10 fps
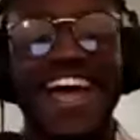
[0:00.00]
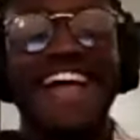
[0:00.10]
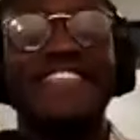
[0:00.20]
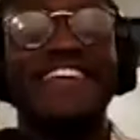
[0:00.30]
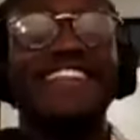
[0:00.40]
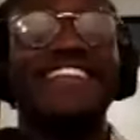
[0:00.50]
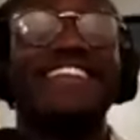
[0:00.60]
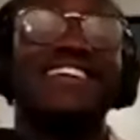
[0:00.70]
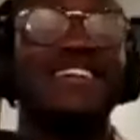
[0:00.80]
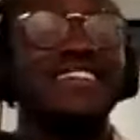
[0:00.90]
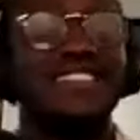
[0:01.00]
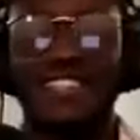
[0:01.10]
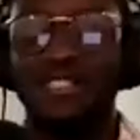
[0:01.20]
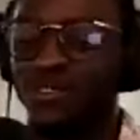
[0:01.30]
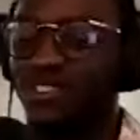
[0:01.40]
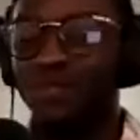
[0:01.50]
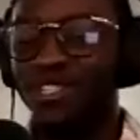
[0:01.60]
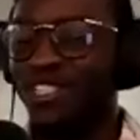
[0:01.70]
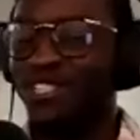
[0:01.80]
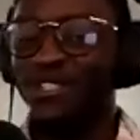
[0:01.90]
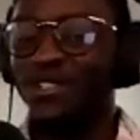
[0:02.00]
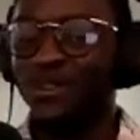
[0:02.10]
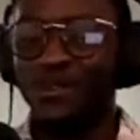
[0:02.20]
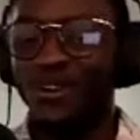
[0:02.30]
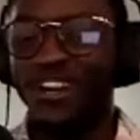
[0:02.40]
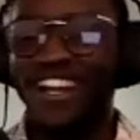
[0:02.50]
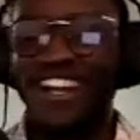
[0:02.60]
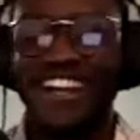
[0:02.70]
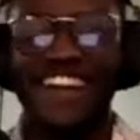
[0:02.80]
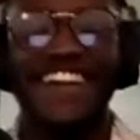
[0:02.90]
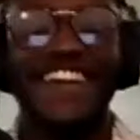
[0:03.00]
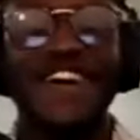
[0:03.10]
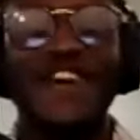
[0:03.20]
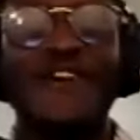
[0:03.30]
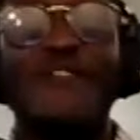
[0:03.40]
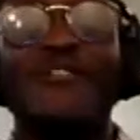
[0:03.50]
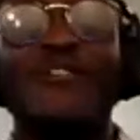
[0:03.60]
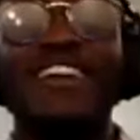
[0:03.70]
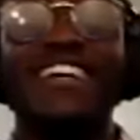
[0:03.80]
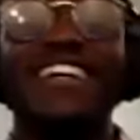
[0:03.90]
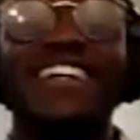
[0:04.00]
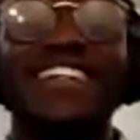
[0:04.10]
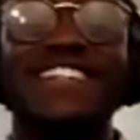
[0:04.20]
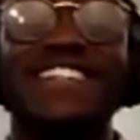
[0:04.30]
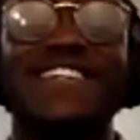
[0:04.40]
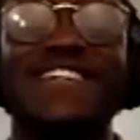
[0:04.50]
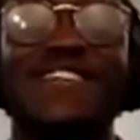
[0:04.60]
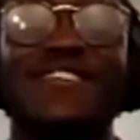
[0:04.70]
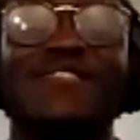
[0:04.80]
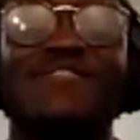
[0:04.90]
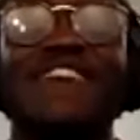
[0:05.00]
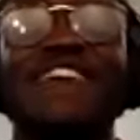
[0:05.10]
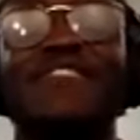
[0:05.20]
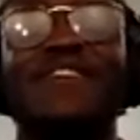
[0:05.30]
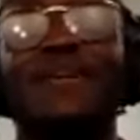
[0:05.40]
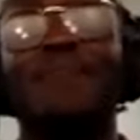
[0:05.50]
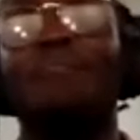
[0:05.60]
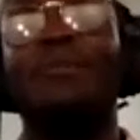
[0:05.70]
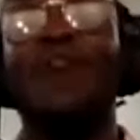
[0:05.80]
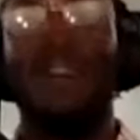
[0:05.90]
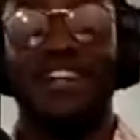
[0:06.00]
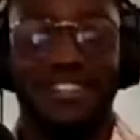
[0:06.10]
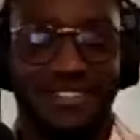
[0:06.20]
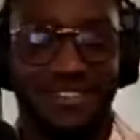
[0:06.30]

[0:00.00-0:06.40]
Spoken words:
And then this one's much easier. Don't worry. What is your favorite book?